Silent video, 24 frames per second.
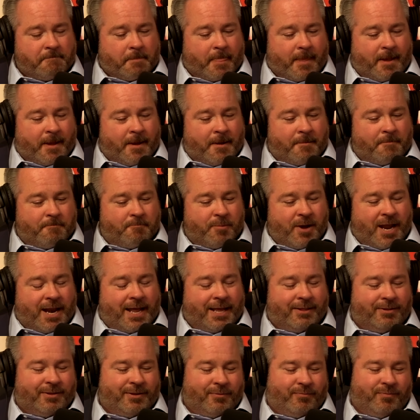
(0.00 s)
Um, but I,
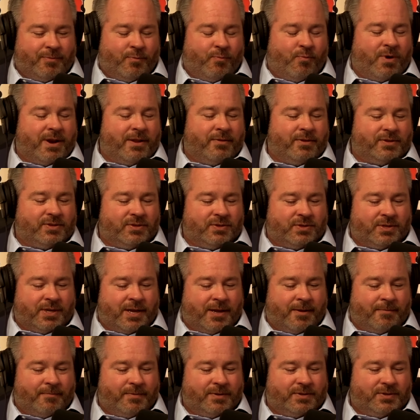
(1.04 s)
it, what, this is
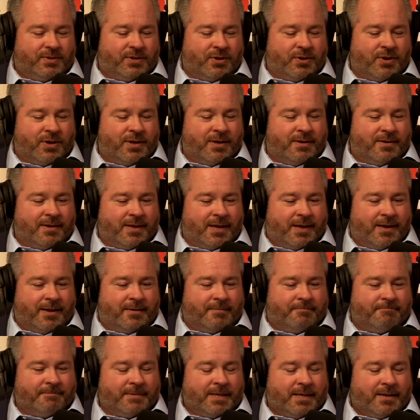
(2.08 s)
a this is a good uh,
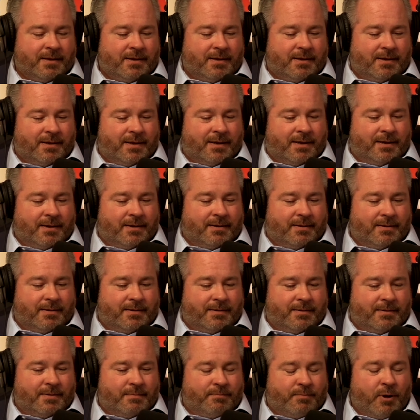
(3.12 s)
uh,
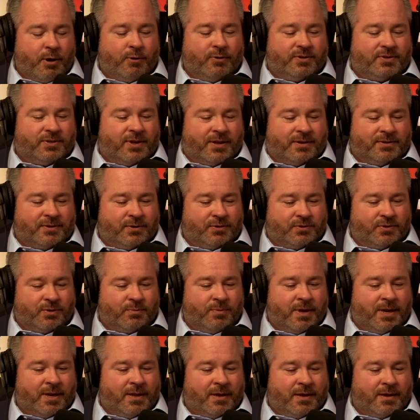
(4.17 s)
post on social
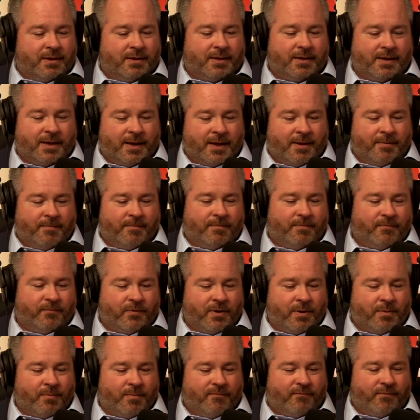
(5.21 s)
media um,
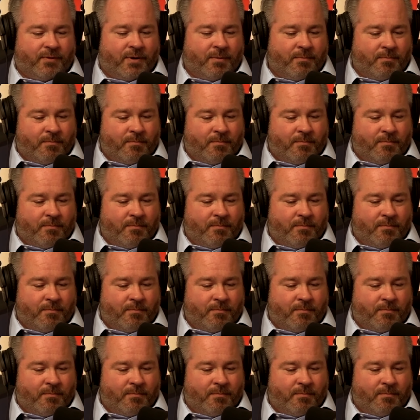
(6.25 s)
from uh, from